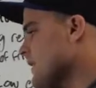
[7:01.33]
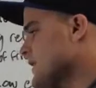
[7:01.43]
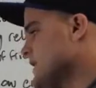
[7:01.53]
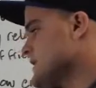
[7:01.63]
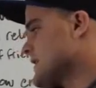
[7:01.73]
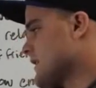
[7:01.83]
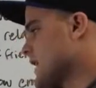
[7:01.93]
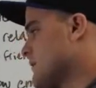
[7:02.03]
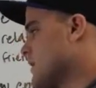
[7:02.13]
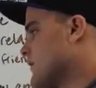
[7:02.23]
These I
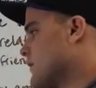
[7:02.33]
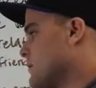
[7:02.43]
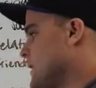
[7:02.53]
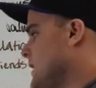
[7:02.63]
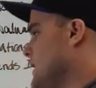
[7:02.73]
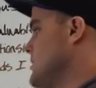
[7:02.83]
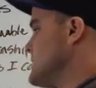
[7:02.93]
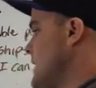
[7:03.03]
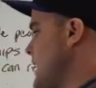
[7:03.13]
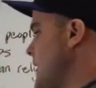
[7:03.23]
came up for me
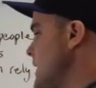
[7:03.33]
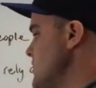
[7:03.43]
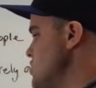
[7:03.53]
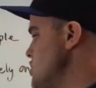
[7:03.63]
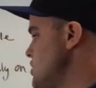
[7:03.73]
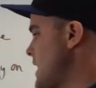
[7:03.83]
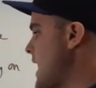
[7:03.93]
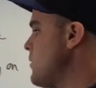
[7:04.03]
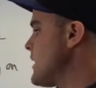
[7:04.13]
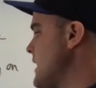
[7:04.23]
as
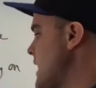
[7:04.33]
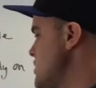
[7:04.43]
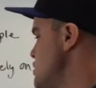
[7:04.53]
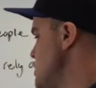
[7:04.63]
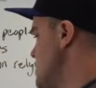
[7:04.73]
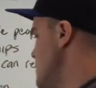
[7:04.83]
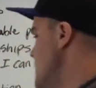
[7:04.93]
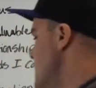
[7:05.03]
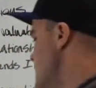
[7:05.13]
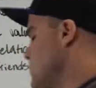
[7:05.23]
how can I show
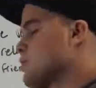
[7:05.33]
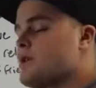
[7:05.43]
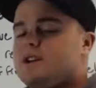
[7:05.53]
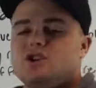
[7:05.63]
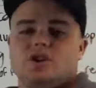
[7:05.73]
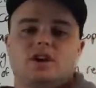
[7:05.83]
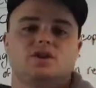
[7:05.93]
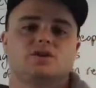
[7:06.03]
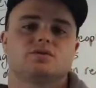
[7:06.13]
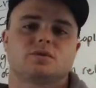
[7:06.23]

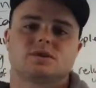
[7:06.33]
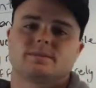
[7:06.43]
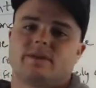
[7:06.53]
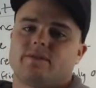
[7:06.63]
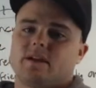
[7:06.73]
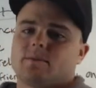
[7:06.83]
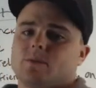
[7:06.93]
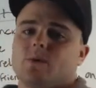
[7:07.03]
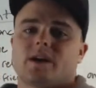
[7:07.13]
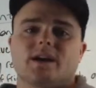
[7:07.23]
appreciation towards my family?
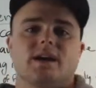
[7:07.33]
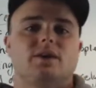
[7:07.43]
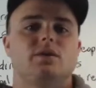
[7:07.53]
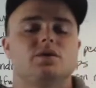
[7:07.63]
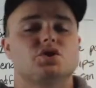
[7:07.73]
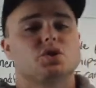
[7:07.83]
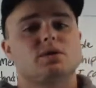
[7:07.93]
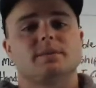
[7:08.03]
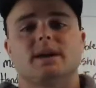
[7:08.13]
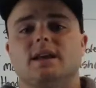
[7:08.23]
What can I do to show
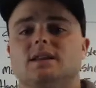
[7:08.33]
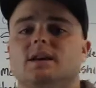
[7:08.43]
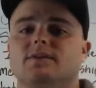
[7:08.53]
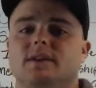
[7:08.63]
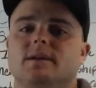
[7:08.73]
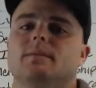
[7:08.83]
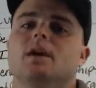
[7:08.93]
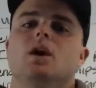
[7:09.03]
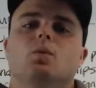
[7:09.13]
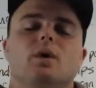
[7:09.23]
them that I love them?
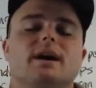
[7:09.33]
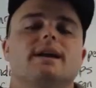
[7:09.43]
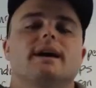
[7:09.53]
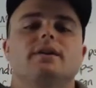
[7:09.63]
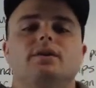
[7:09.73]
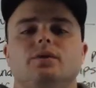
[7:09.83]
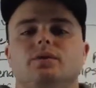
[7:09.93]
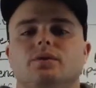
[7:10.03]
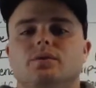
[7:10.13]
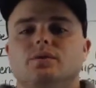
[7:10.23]
What can I
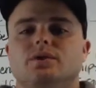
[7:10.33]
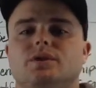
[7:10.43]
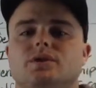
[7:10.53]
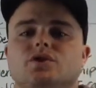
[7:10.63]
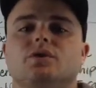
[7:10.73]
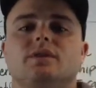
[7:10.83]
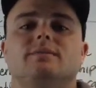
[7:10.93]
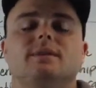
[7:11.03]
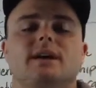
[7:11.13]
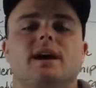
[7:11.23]
do to show
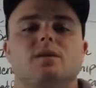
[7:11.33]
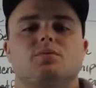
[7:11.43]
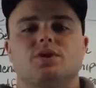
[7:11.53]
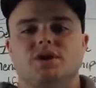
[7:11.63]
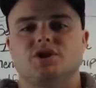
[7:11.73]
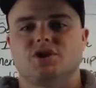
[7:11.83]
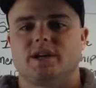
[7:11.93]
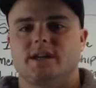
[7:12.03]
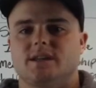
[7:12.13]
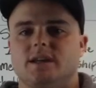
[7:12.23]
them that I
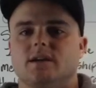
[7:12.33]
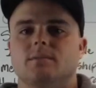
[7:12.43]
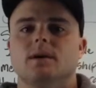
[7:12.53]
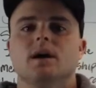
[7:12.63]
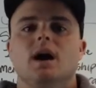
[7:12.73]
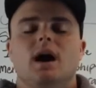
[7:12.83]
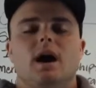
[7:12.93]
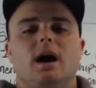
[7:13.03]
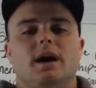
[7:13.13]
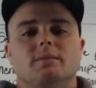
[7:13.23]
appreciate them?
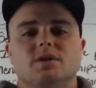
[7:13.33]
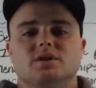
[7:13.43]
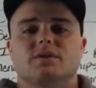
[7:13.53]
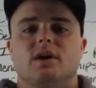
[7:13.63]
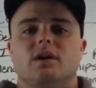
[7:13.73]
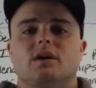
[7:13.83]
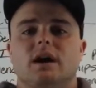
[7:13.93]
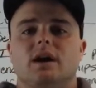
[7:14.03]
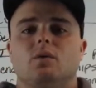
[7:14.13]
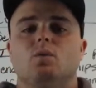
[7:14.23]
And most of
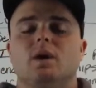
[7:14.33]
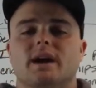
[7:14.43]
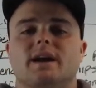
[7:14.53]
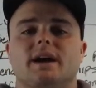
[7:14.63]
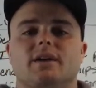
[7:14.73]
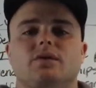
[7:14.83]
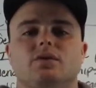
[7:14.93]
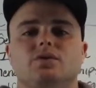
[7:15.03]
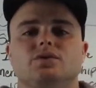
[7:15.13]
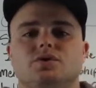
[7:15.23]
all, what can I
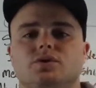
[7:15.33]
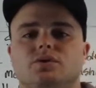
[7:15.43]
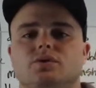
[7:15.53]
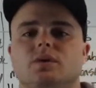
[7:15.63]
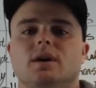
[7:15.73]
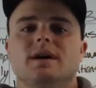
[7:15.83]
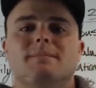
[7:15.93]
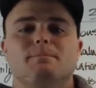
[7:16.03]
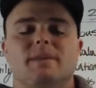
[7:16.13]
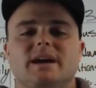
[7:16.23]
do to
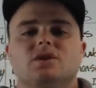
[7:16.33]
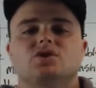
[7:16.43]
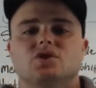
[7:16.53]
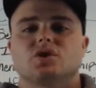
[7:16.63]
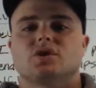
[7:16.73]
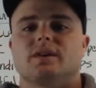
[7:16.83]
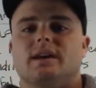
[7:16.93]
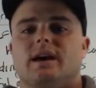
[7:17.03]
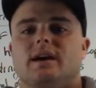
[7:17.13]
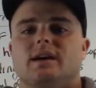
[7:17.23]
make sure
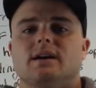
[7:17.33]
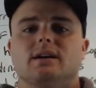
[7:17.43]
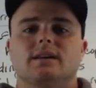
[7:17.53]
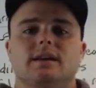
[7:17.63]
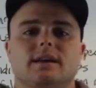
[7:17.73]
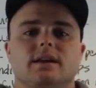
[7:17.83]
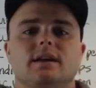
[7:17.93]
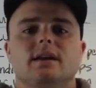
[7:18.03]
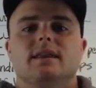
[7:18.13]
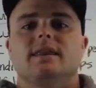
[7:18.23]
that
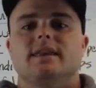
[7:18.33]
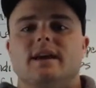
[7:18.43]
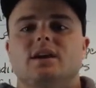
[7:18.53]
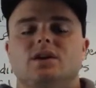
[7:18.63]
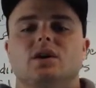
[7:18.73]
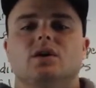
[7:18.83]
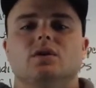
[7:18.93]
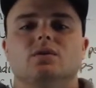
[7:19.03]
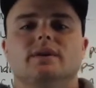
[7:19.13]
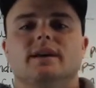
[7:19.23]
they
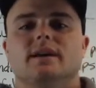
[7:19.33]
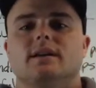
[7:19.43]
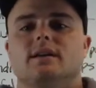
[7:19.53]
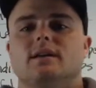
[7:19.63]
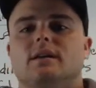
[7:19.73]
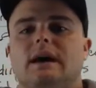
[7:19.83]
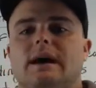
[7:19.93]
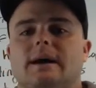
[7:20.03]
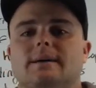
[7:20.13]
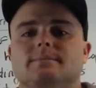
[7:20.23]
know that
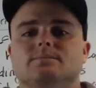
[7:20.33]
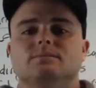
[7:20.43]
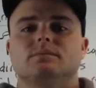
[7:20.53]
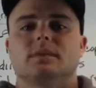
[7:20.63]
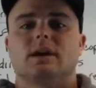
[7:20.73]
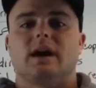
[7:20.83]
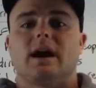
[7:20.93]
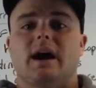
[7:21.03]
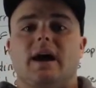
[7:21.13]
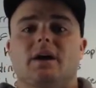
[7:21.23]

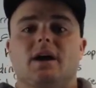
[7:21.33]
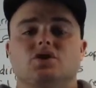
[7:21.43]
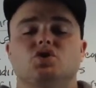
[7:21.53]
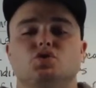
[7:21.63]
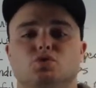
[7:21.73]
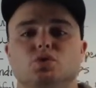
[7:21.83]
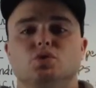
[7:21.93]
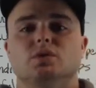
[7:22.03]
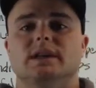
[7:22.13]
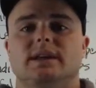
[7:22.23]
I
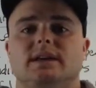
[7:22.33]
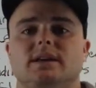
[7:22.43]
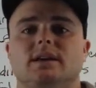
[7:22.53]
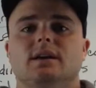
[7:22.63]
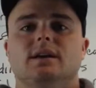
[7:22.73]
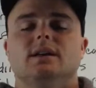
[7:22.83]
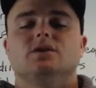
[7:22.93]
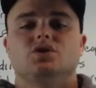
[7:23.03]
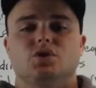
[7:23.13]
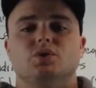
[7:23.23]
truly
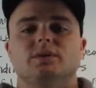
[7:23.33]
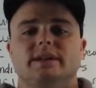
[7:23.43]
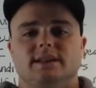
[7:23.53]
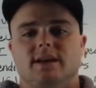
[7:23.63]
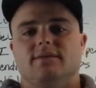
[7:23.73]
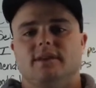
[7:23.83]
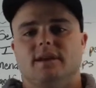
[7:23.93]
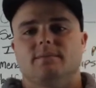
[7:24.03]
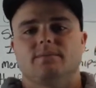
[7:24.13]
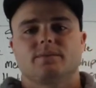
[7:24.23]
love
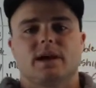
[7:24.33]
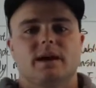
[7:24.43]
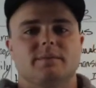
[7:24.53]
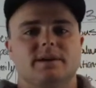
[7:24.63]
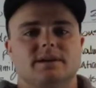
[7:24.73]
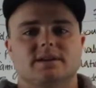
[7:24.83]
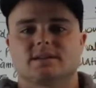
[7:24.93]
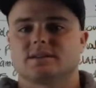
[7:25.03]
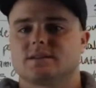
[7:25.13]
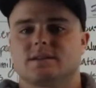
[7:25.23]
them?
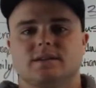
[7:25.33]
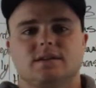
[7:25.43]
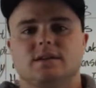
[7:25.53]
Because